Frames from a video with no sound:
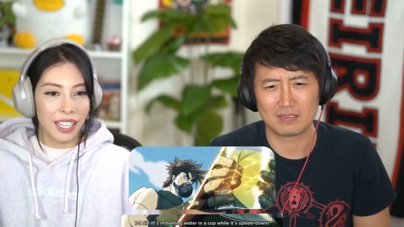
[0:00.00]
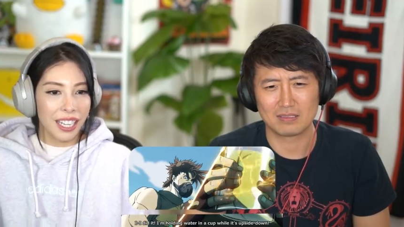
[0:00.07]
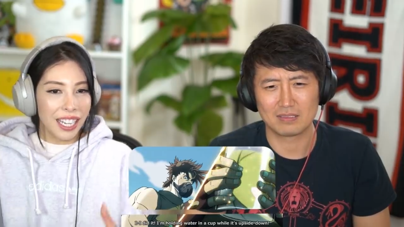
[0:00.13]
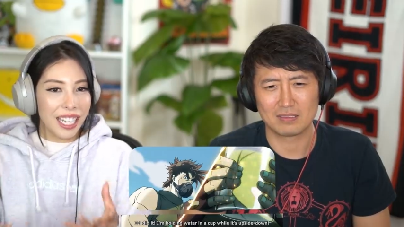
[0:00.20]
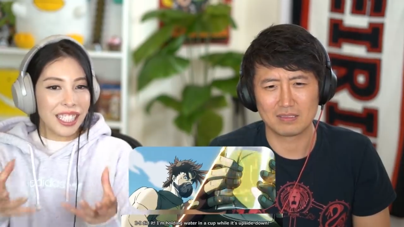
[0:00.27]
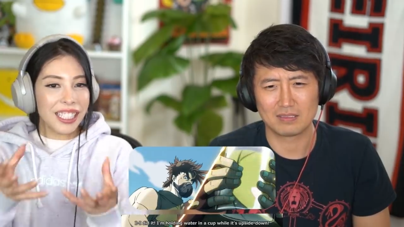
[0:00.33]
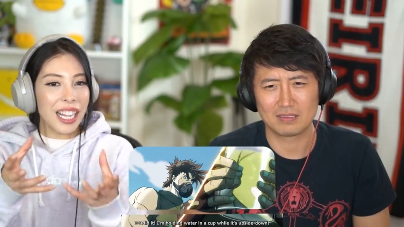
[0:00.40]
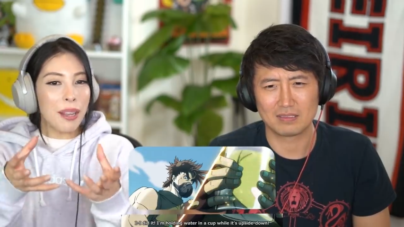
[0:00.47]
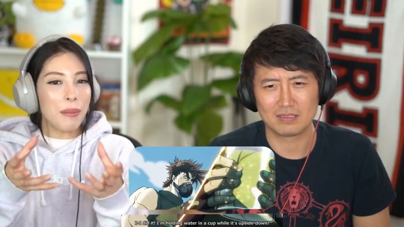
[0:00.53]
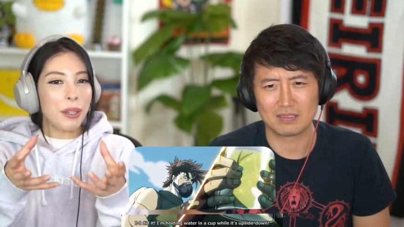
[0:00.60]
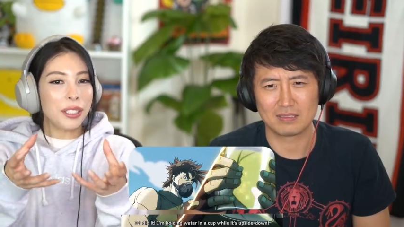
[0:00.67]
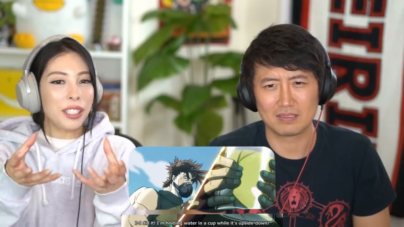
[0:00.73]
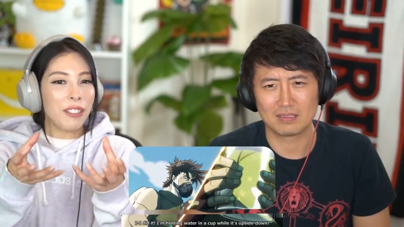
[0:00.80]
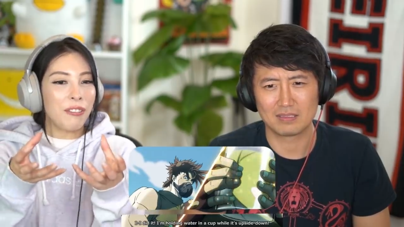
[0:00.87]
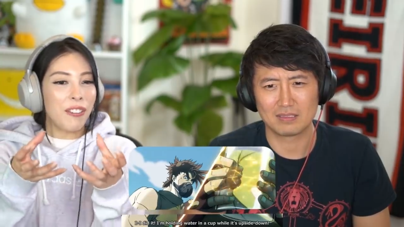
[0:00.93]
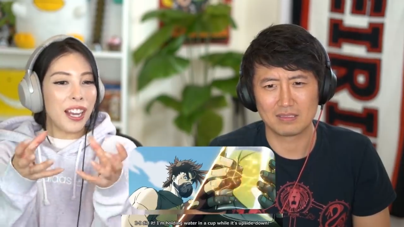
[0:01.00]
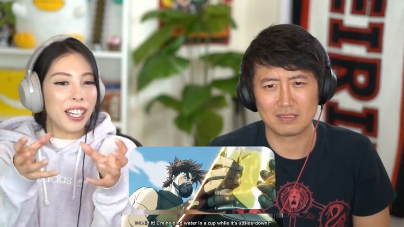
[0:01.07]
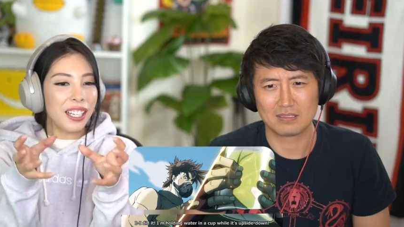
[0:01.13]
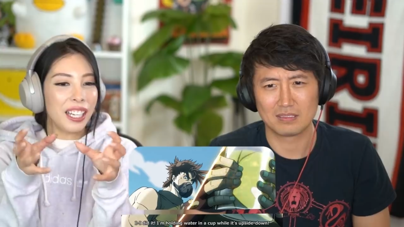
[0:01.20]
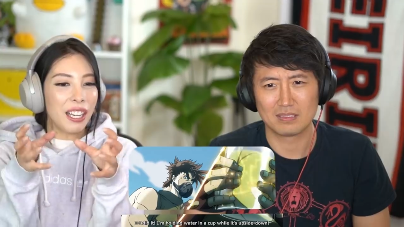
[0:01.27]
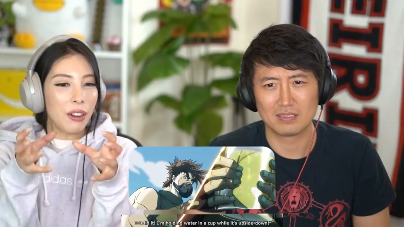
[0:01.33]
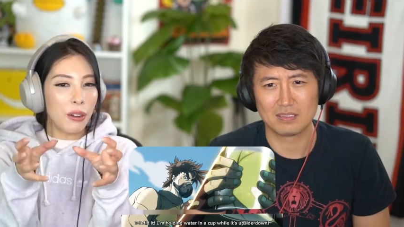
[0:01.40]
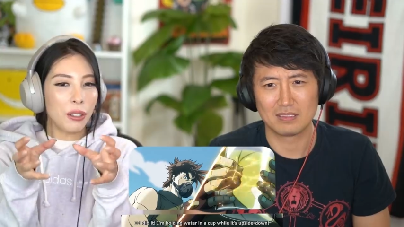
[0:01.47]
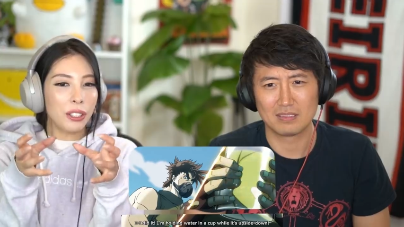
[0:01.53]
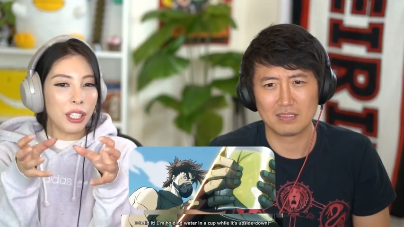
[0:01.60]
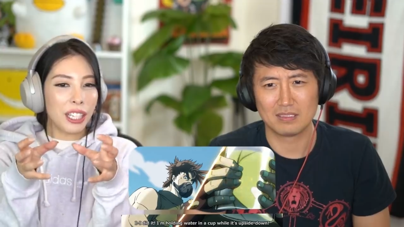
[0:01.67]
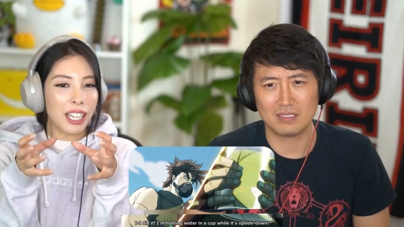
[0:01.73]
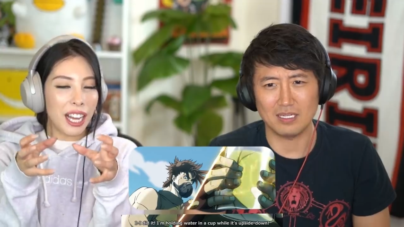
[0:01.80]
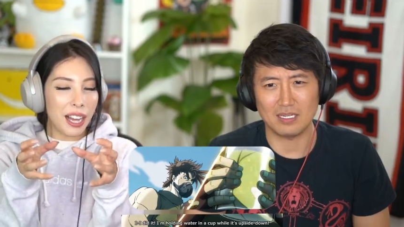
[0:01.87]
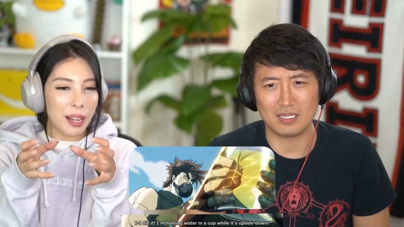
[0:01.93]
Speaker 1: He's able to finally hold
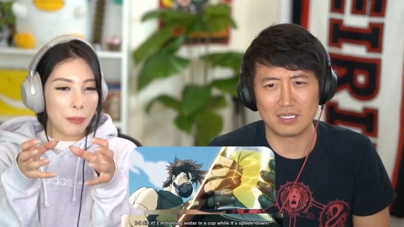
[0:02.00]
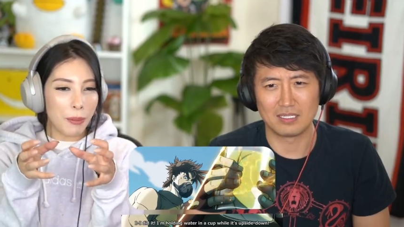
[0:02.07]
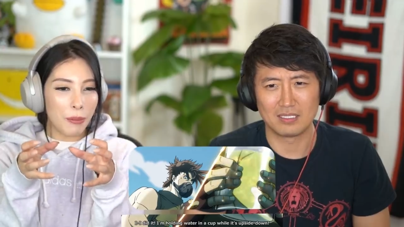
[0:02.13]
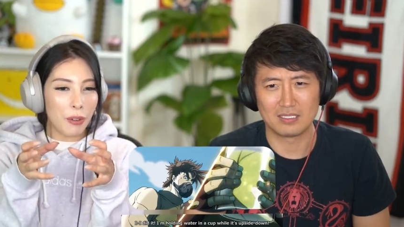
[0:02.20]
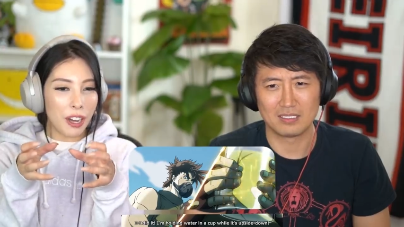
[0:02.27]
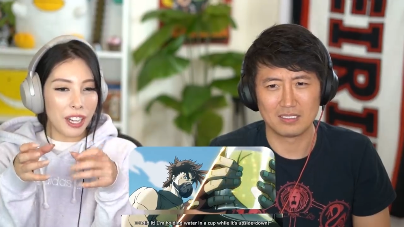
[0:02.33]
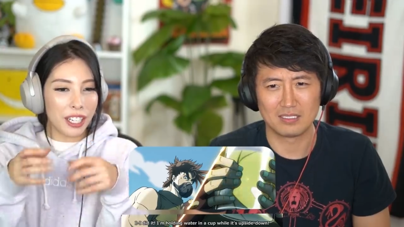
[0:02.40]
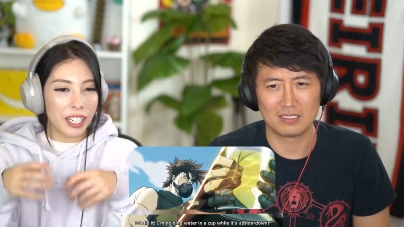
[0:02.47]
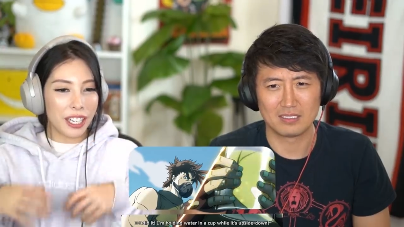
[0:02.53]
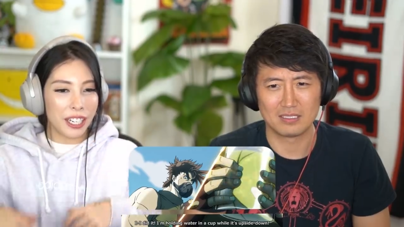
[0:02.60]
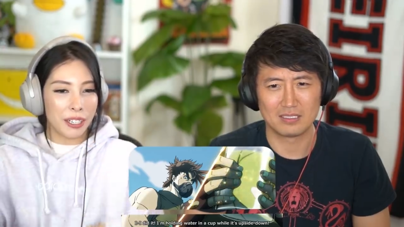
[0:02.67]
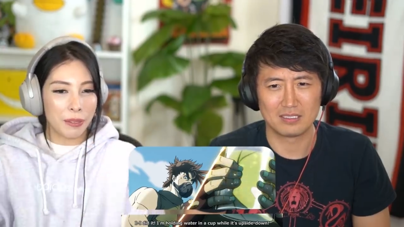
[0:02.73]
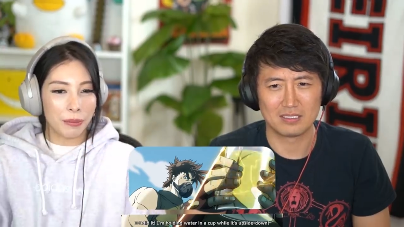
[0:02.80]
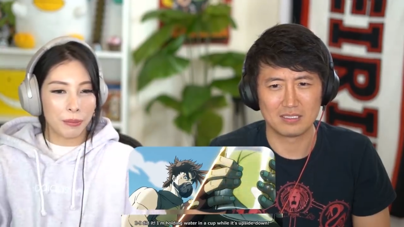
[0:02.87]
the yeah. cup of water!